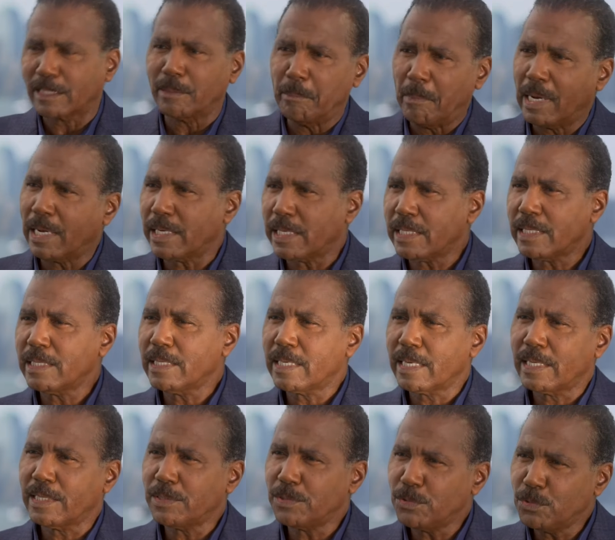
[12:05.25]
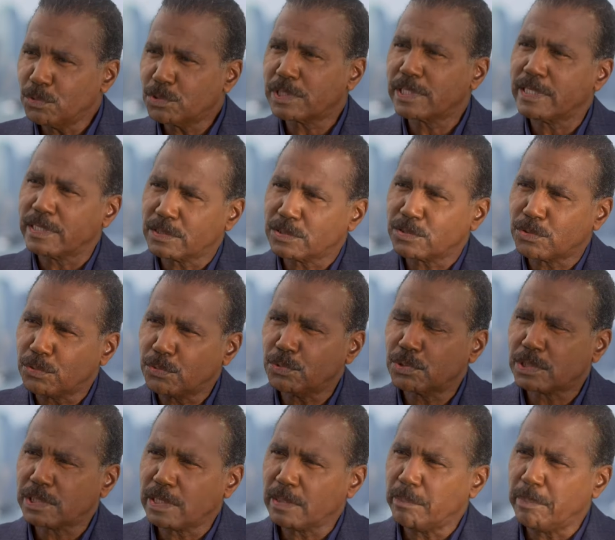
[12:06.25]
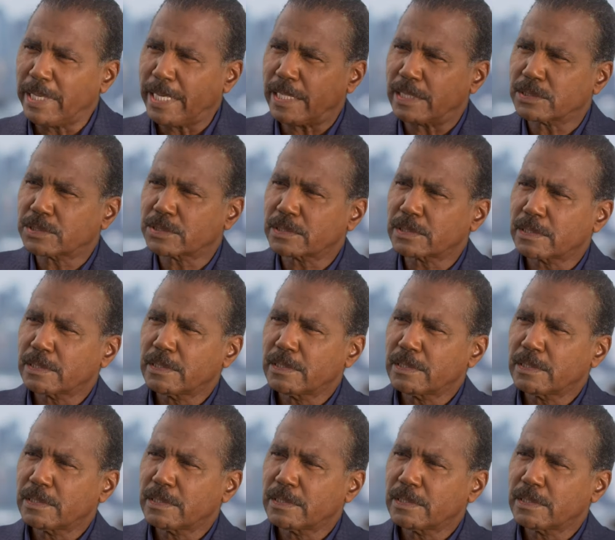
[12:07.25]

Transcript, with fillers: the money and use it as you see best?